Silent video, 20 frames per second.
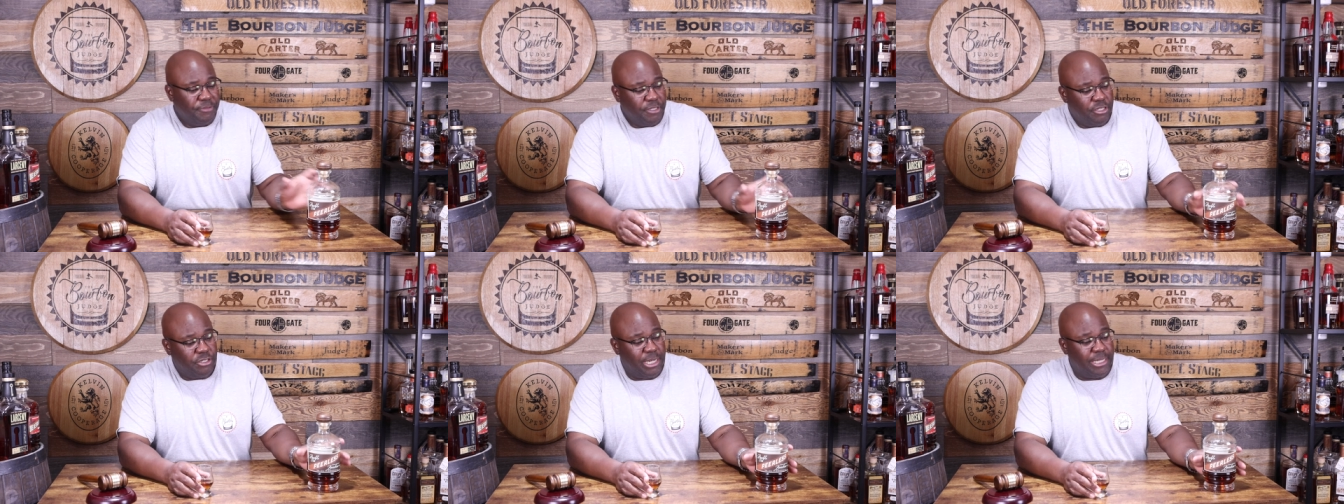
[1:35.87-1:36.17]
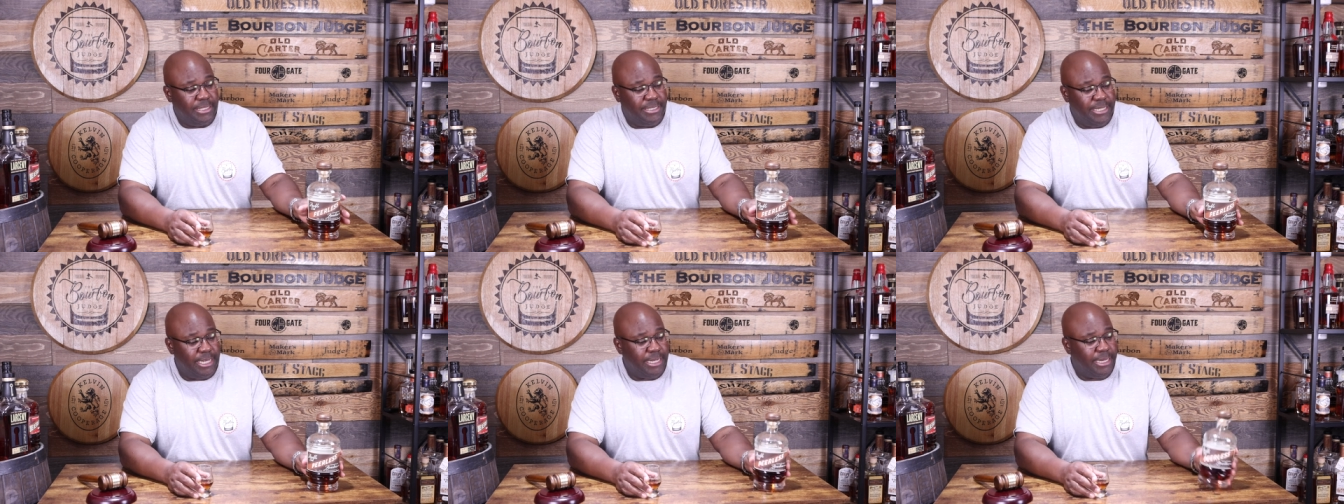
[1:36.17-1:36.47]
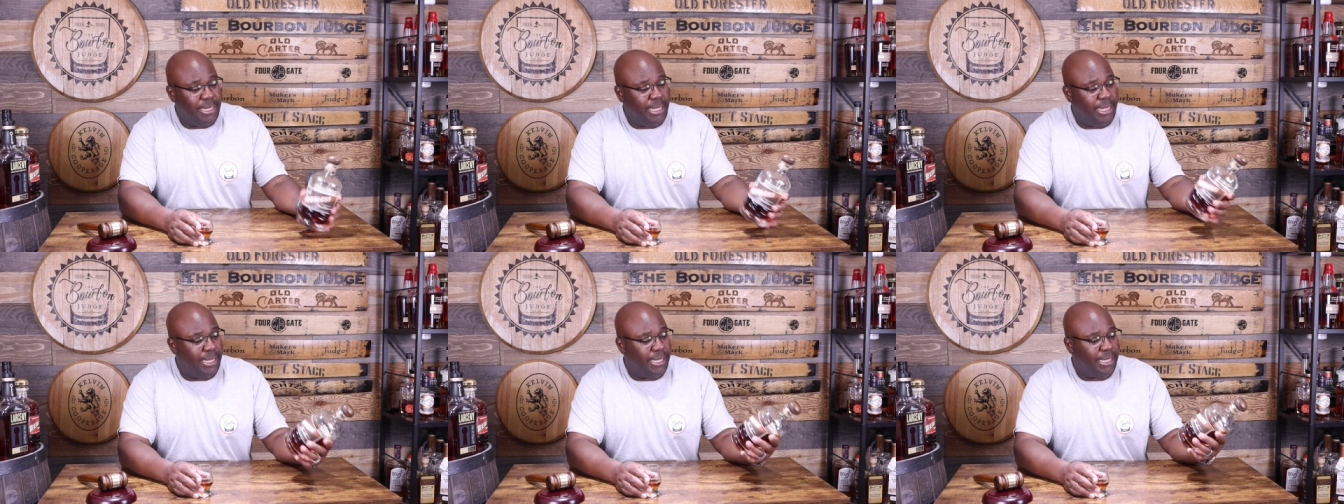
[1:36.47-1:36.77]
So I
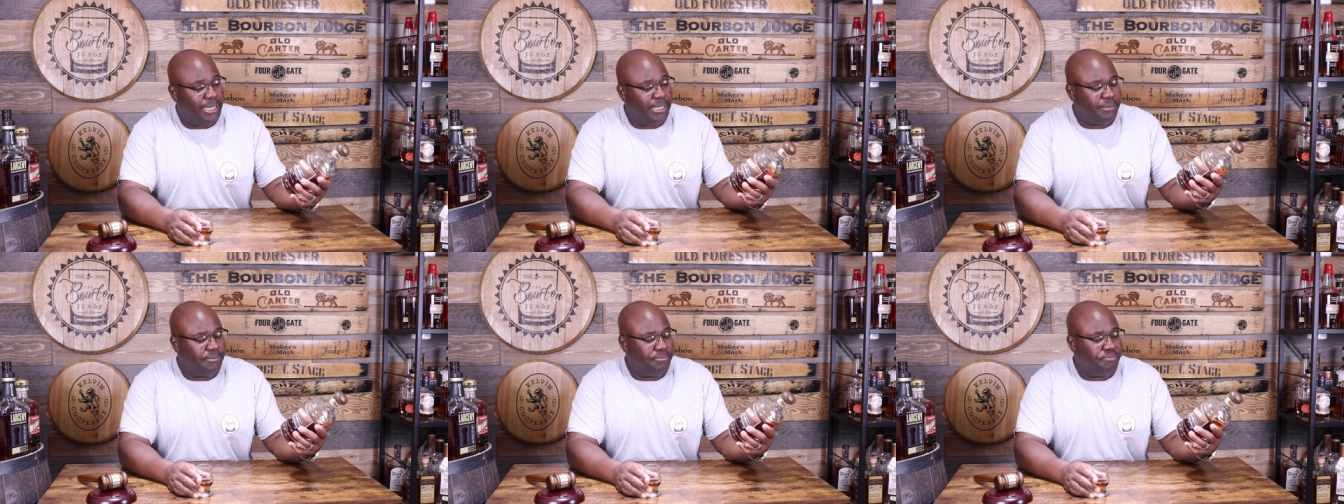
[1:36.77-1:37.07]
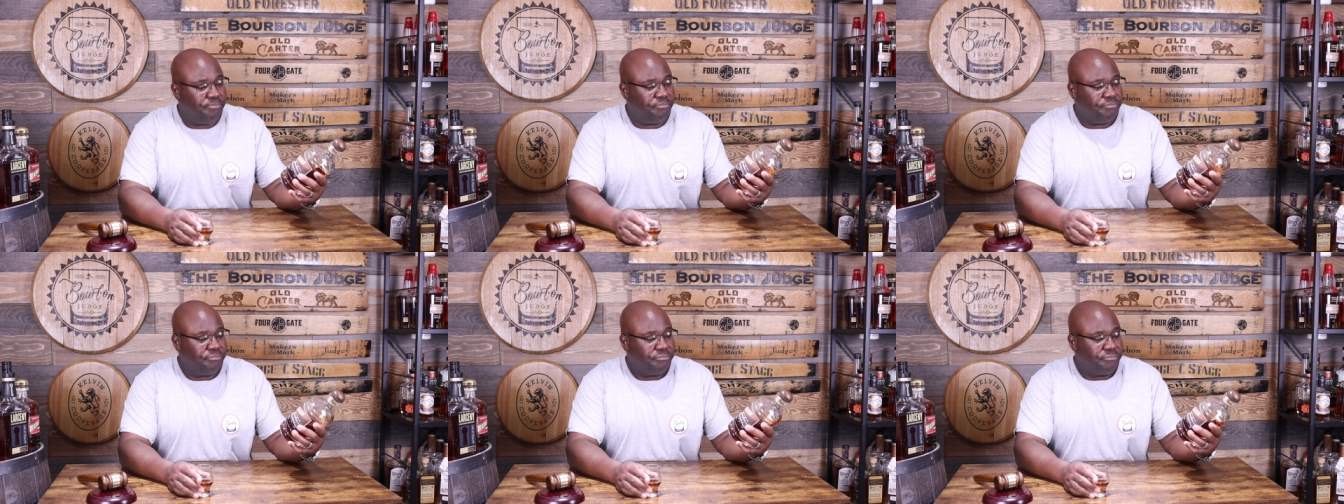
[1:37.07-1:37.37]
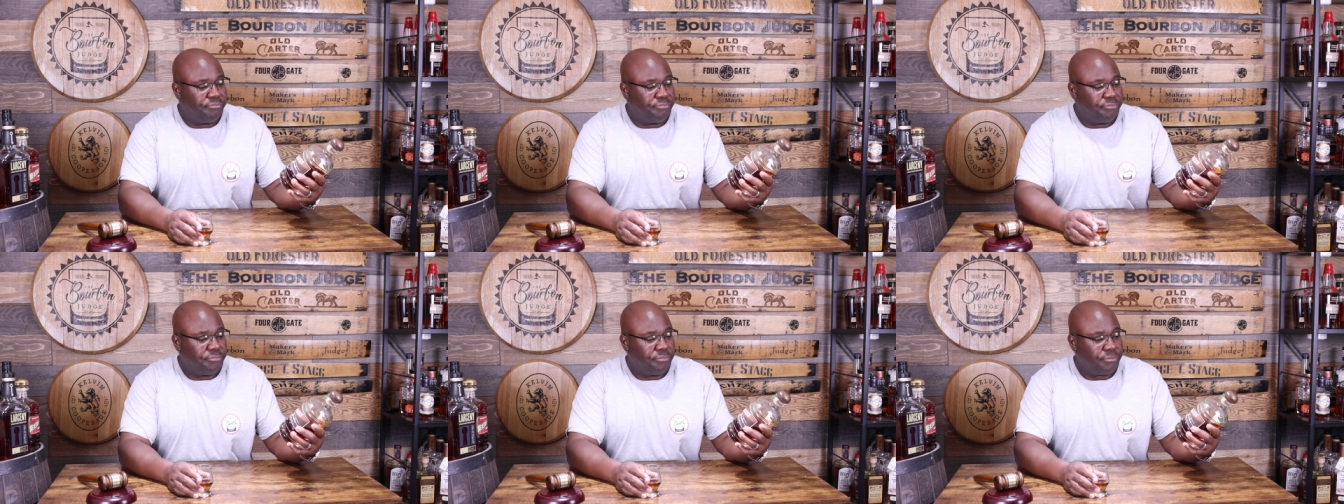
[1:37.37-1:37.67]
did um,
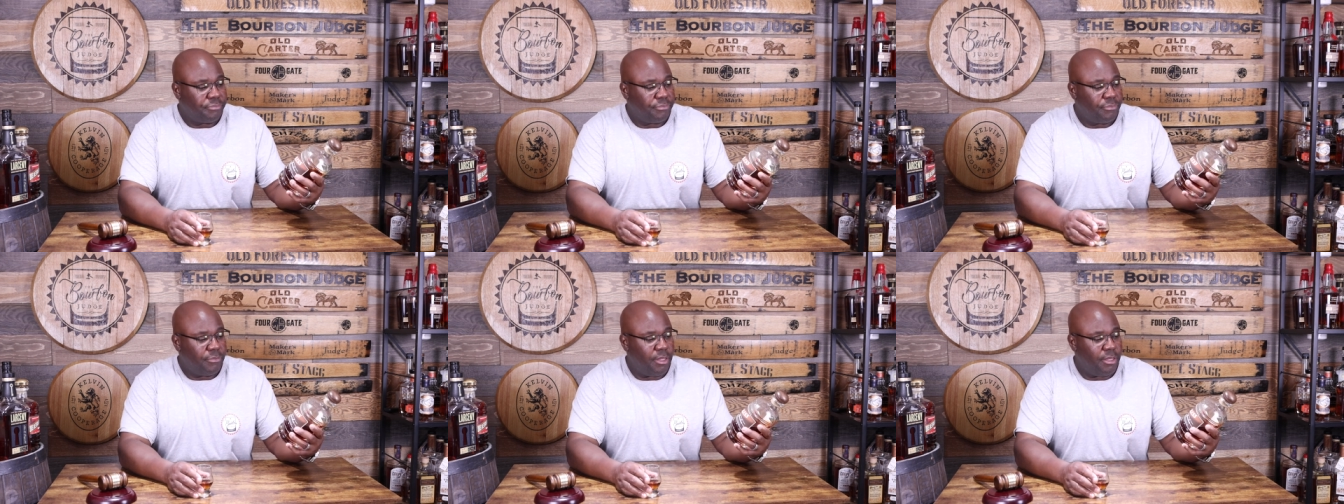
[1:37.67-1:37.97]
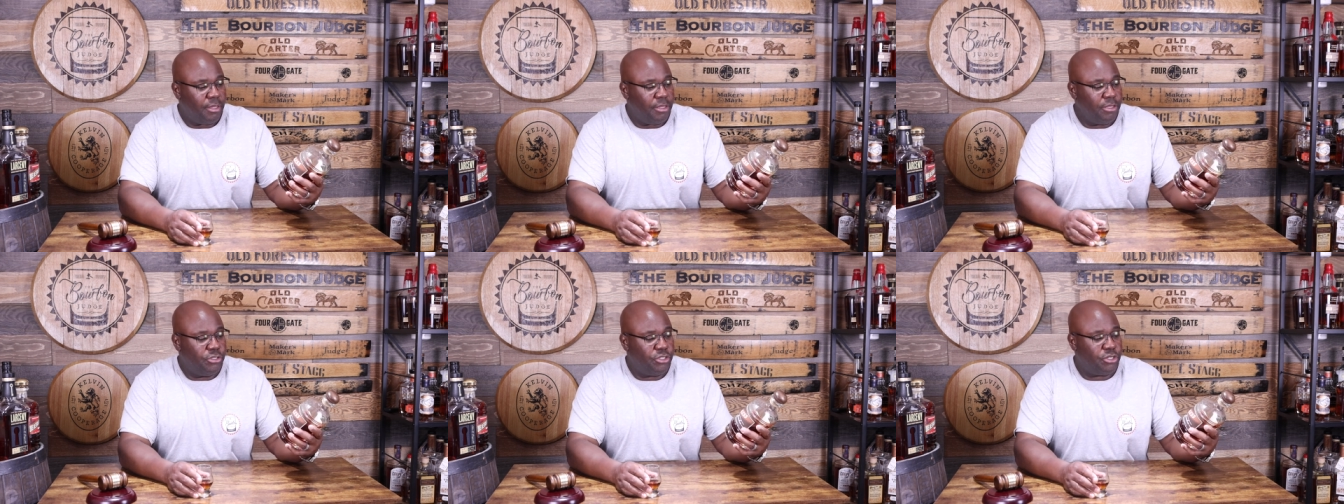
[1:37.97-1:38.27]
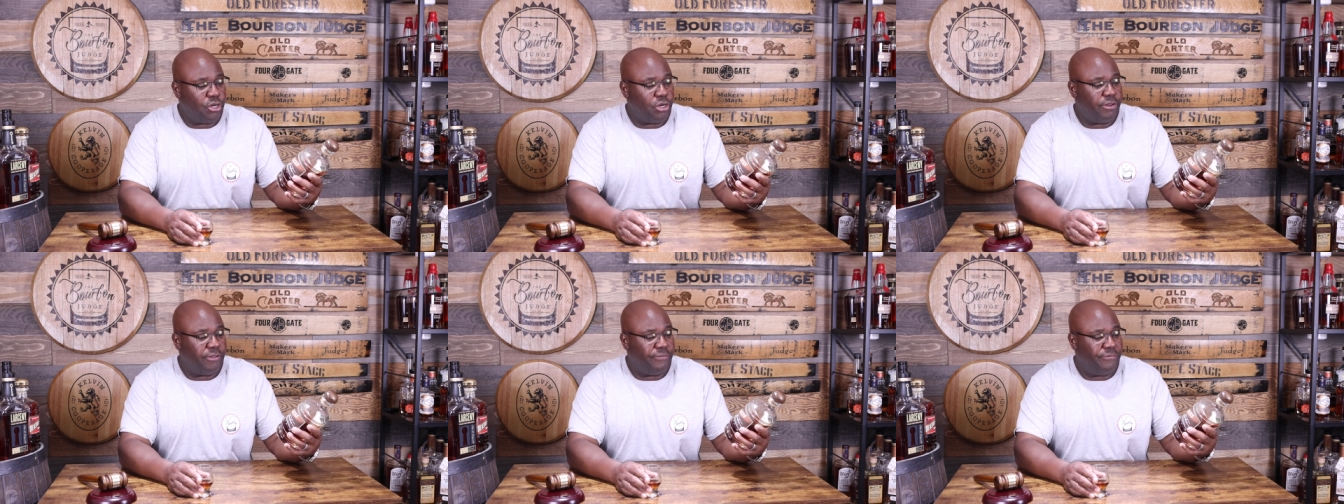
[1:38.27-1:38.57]

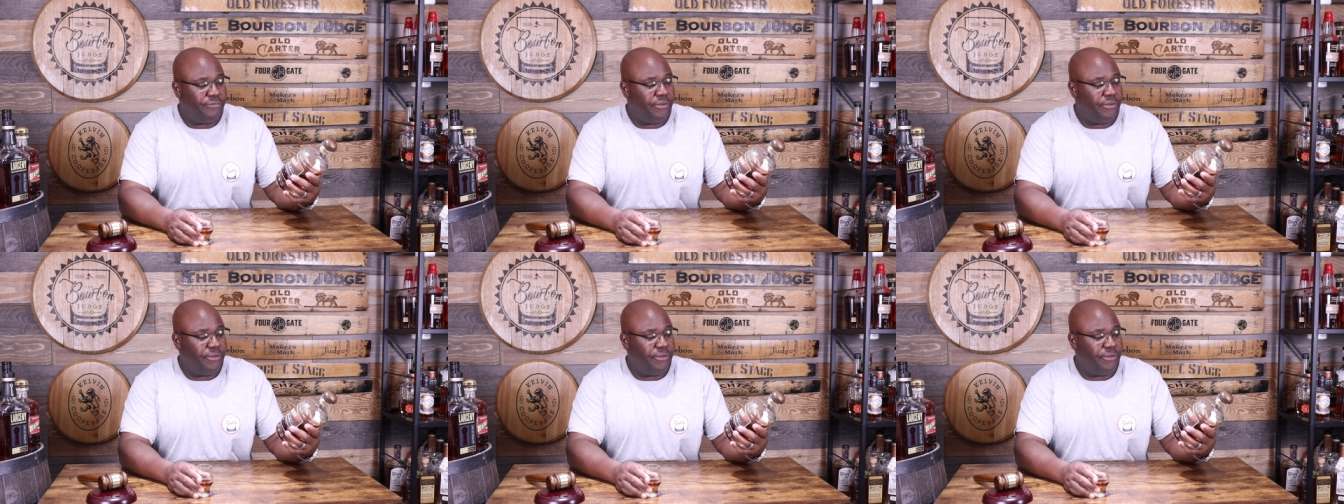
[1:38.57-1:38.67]
start,